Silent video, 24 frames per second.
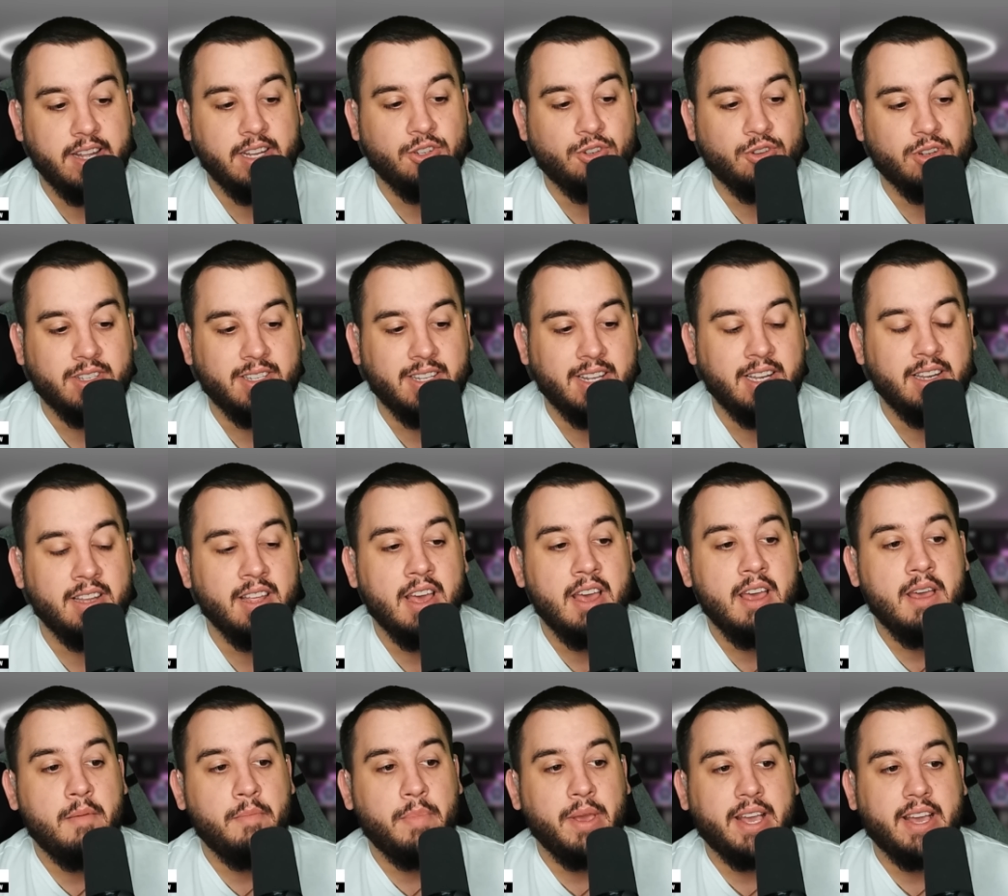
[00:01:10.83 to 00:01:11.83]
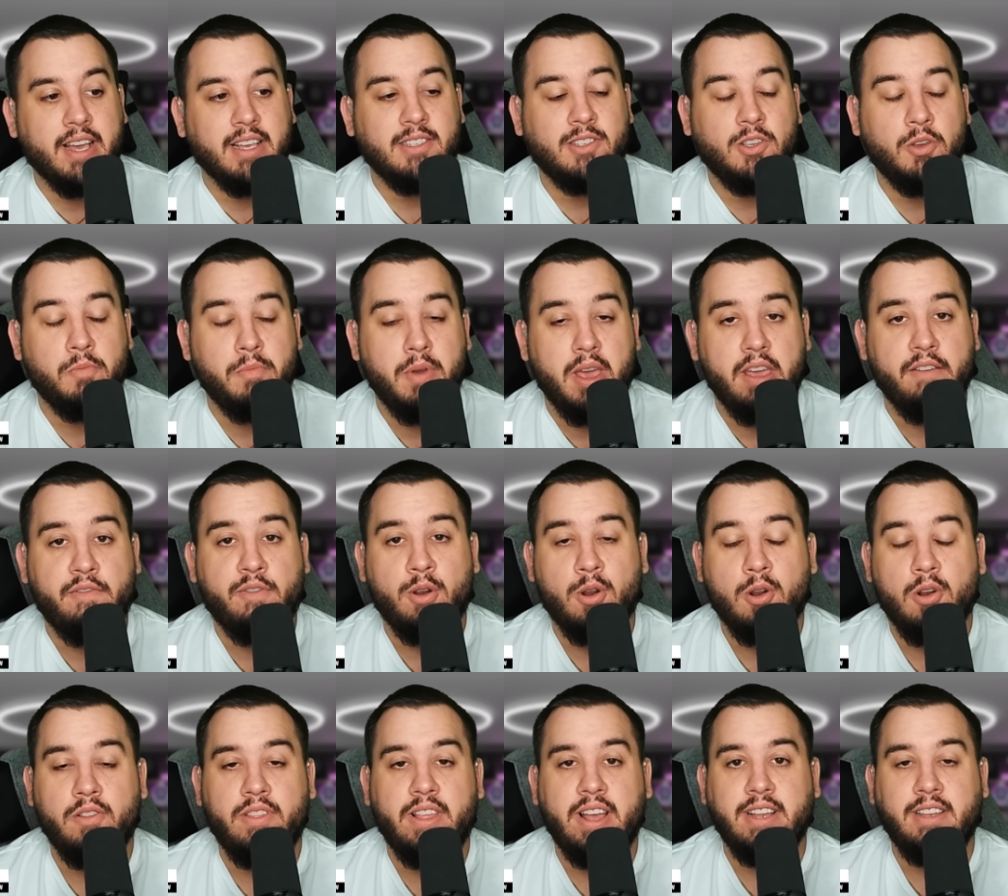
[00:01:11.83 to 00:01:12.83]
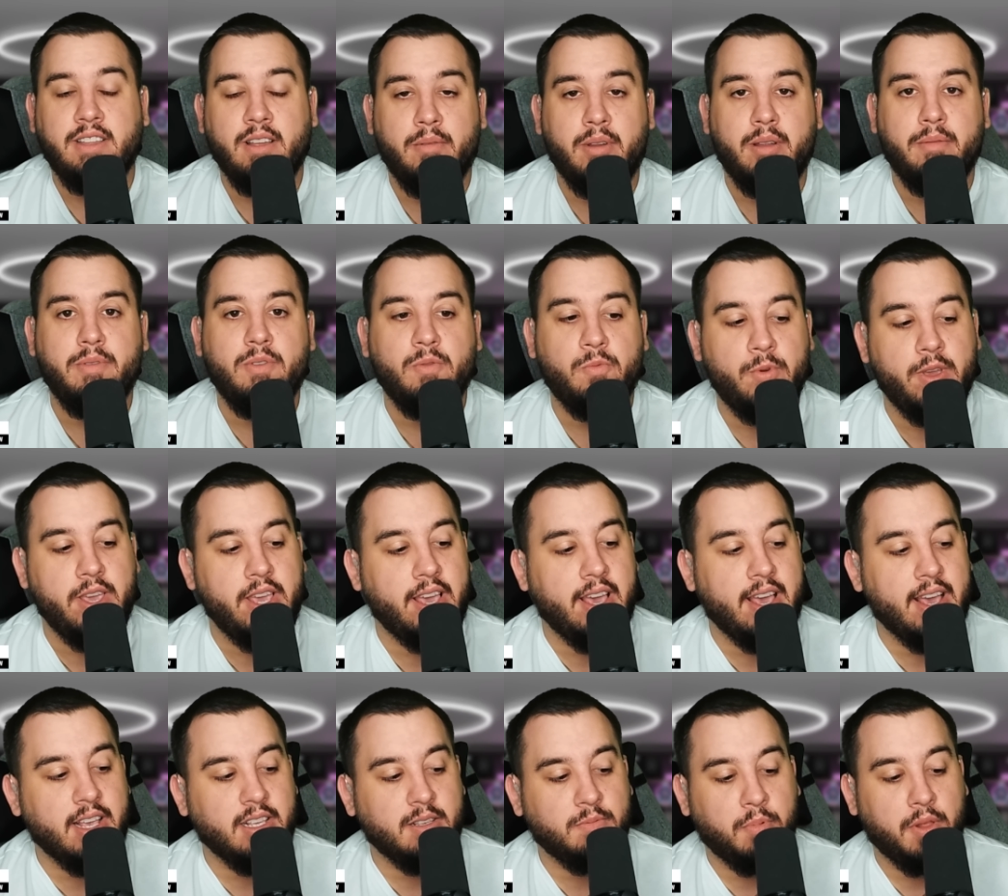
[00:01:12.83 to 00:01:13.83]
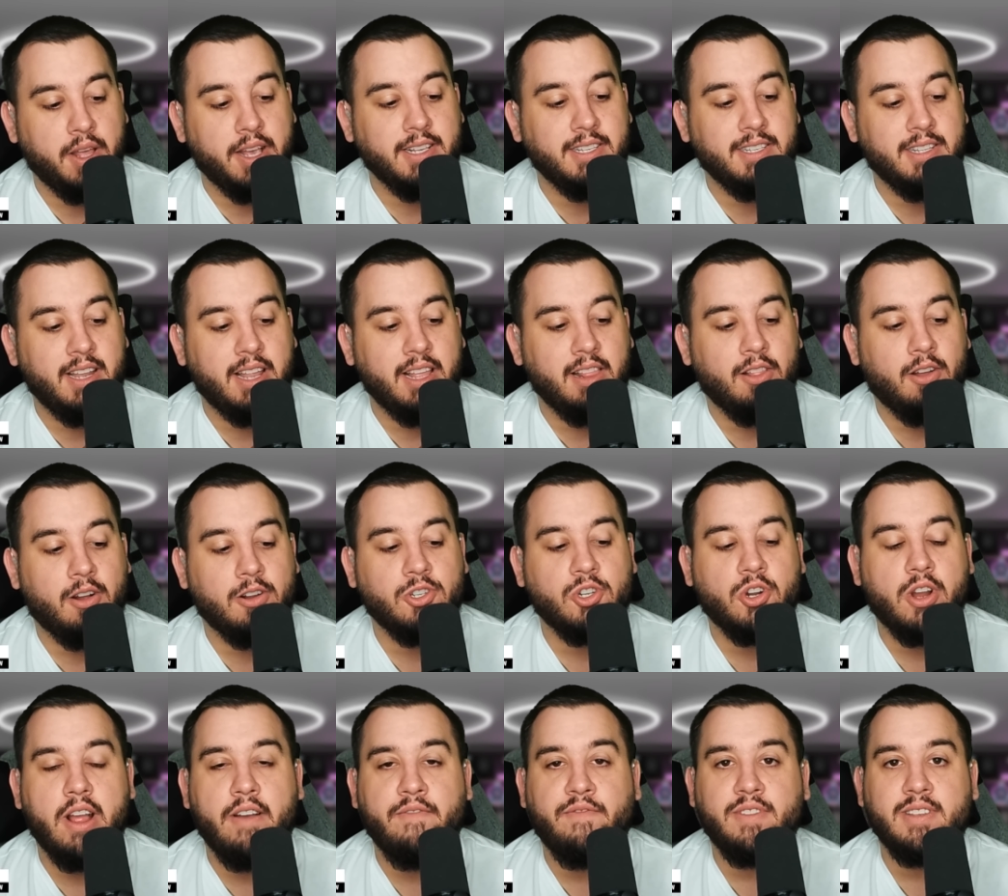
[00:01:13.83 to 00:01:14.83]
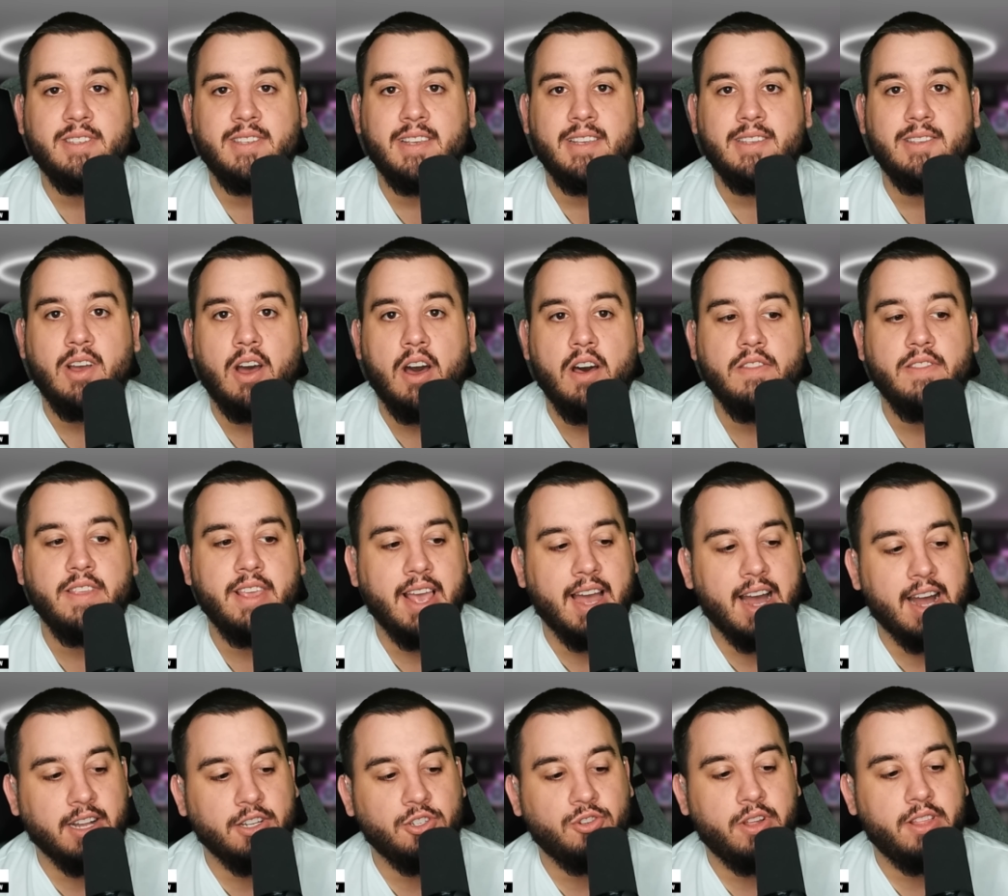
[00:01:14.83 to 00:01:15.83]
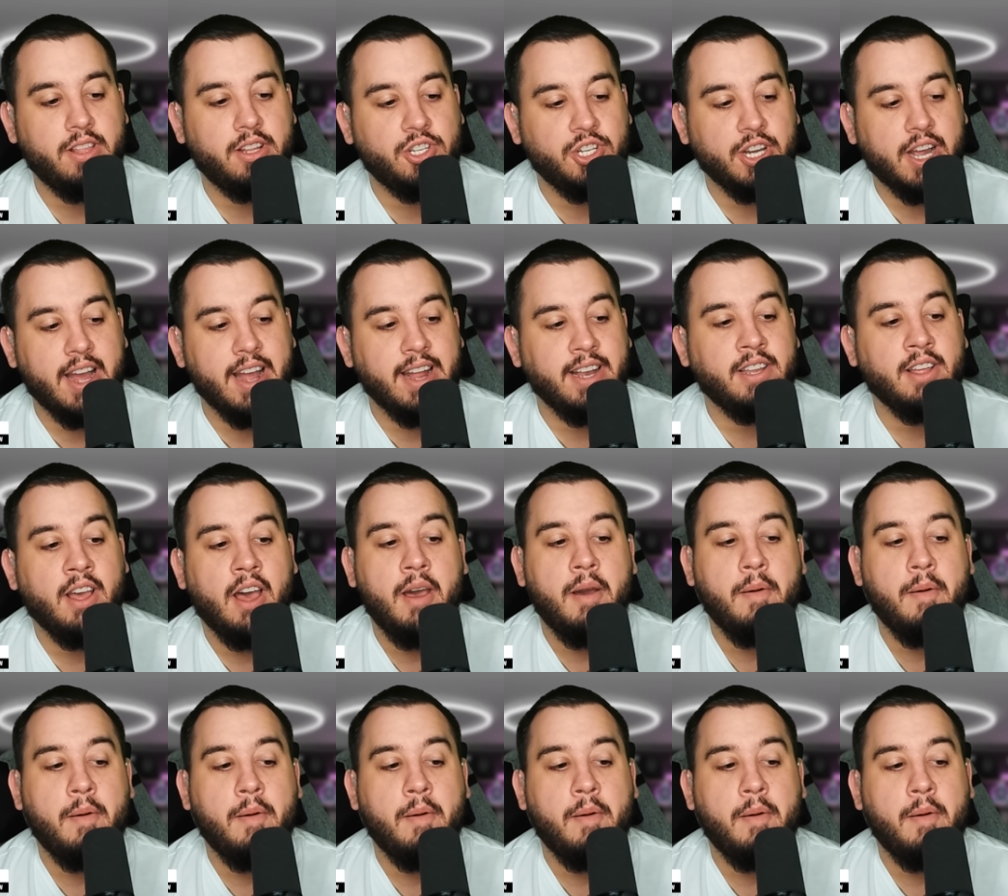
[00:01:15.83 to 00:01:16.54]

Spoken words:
interesting because you may have heard that WWE is placing a larger emphasis on the Andre the Giant